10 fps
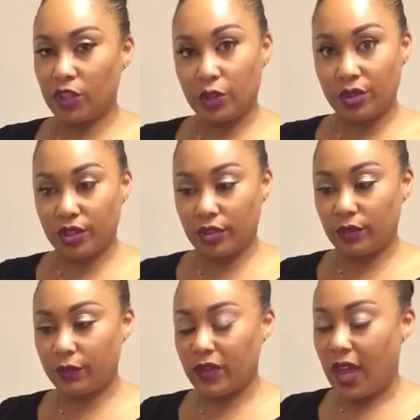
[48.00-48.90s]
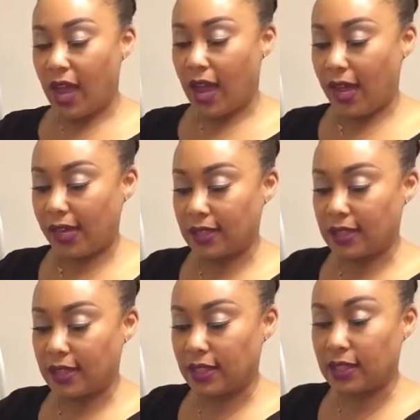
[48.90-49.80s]
juicer, and
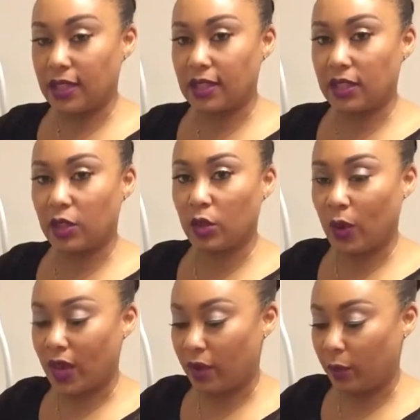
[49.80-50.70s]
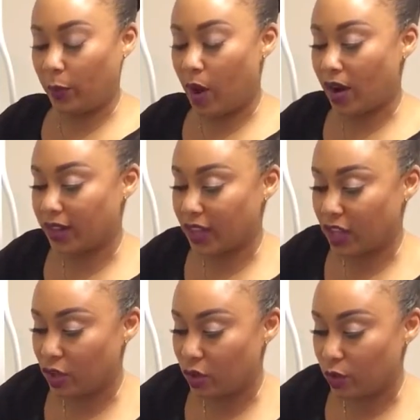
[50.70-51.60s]
this is the little part that
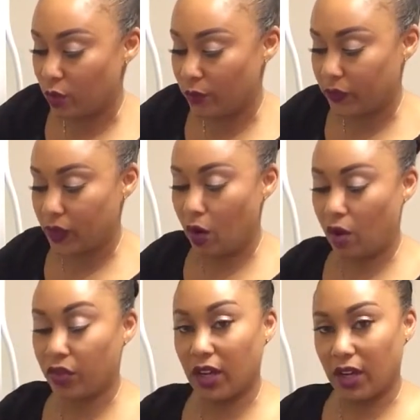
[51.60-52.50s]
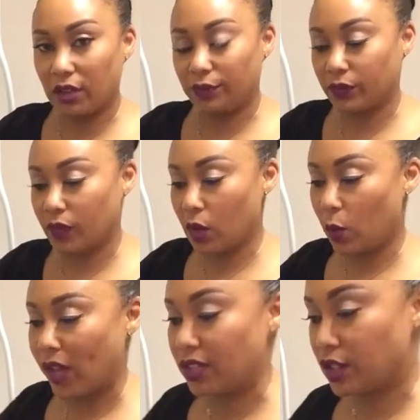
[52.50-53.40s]
all the
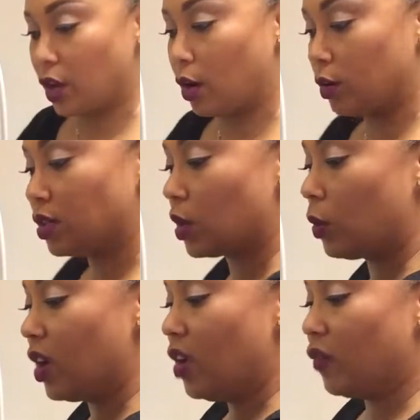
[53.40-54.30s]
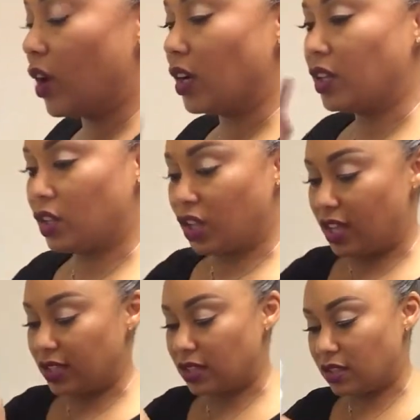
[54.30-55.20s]
waste goes. So a
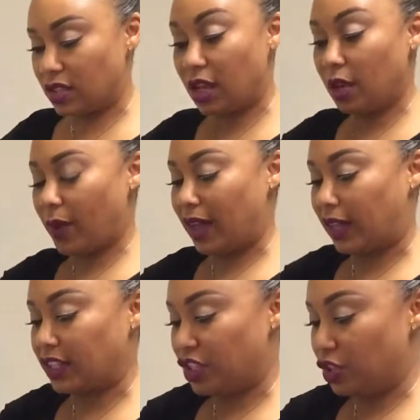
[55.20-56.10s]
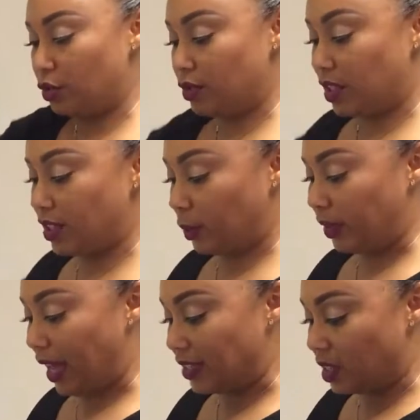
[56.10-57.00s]
key tip I like to use is a
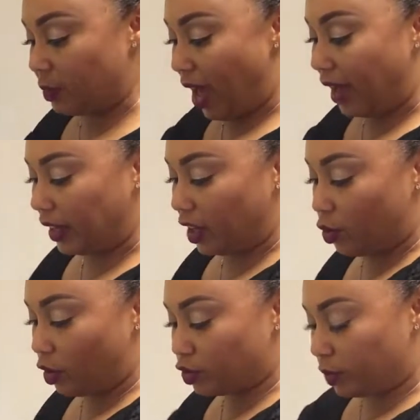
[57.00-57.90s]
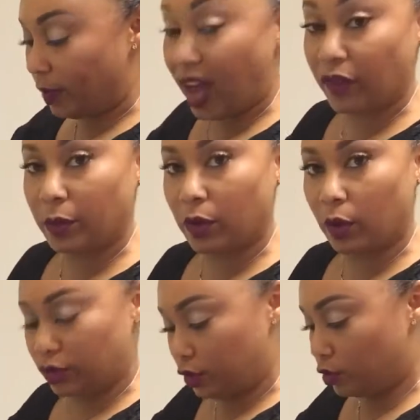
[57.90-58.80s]
plastic bag or the grocery bag from the
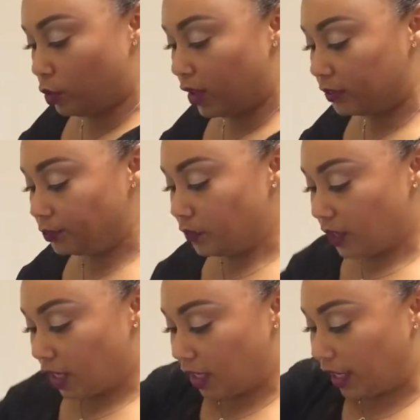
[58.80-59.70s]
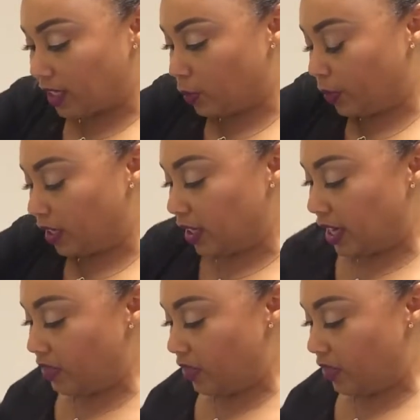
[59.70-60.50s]
grocery store, and I like to put it in